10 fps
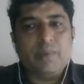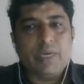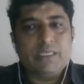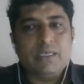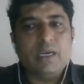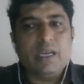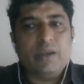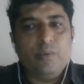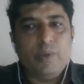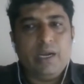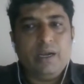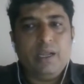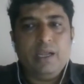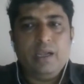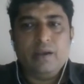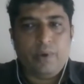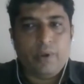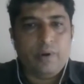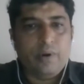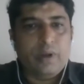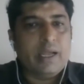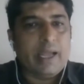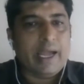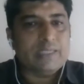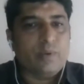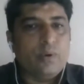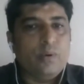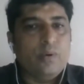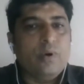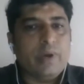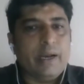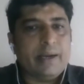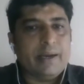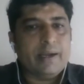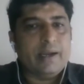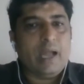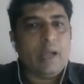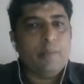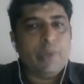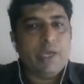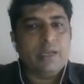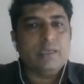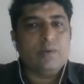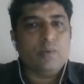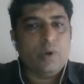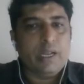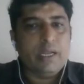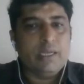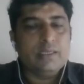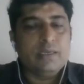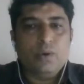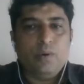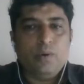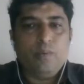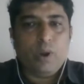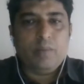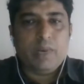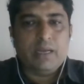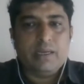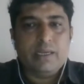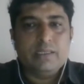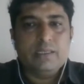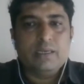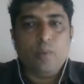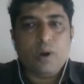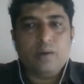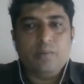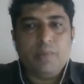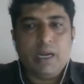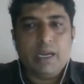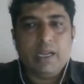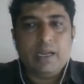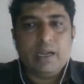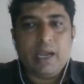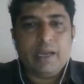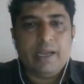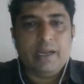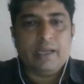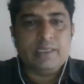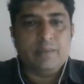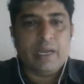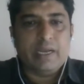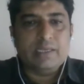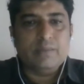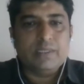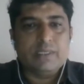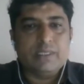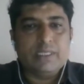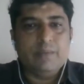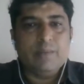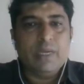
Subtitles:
pressure, humidity, fluid, gas flow, for electrical amperage and voltage. So bottom line is modern building and energy management system